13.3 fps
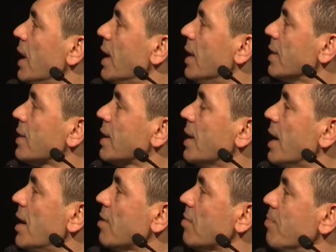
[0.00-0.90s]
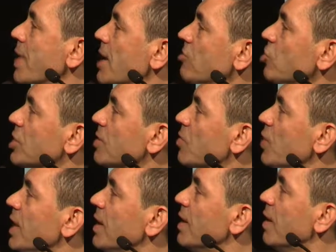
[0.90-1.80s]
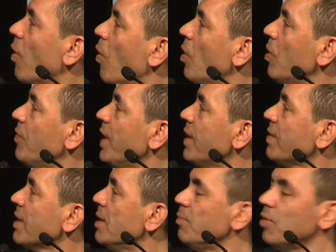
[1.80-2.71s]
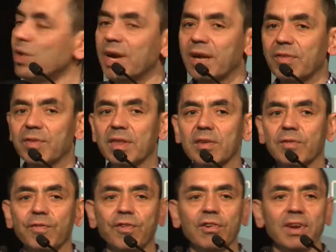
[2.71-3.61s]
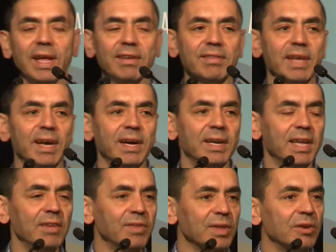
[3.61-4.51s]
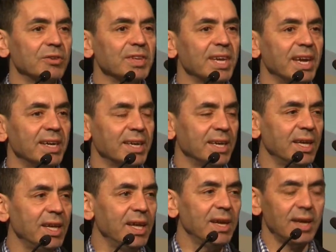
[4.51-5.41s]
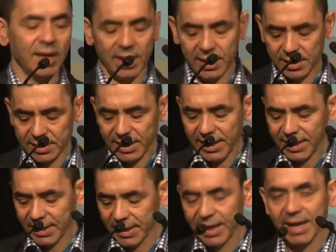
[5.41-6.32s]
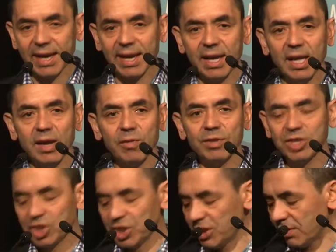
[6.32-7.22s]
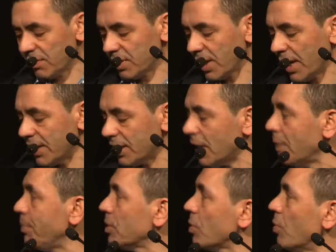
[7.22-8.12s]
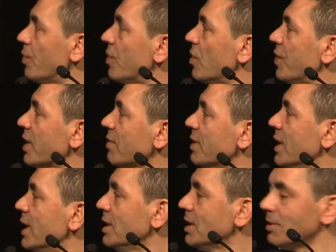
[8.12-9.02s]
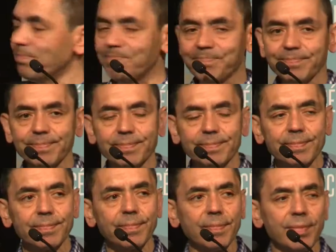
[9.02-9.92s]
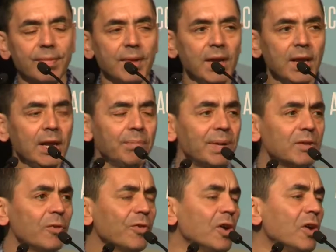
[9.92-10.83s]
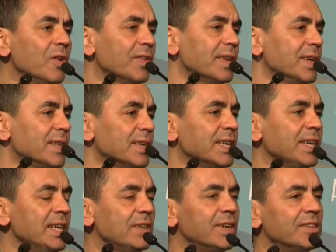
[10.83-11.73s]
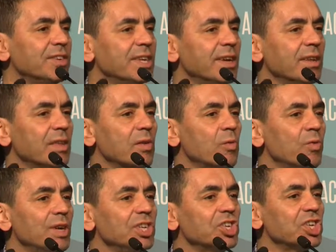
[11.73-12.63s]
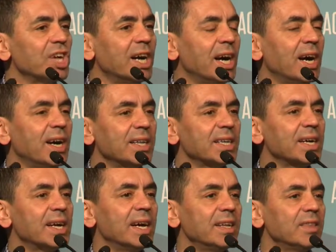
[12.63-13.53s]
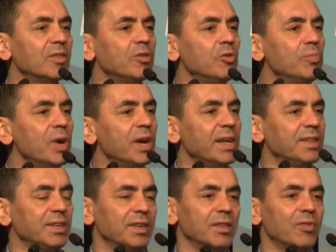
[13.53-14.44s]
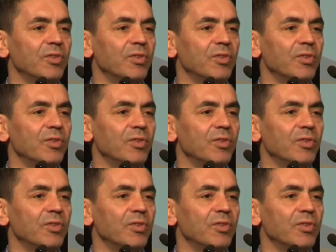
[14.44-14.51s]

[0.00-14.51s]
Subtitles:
And as mentioned, we always immunize with the full-length RNA without taking care which is the right epitope for vaccination. But of course, the key question is which are the right tumor antigens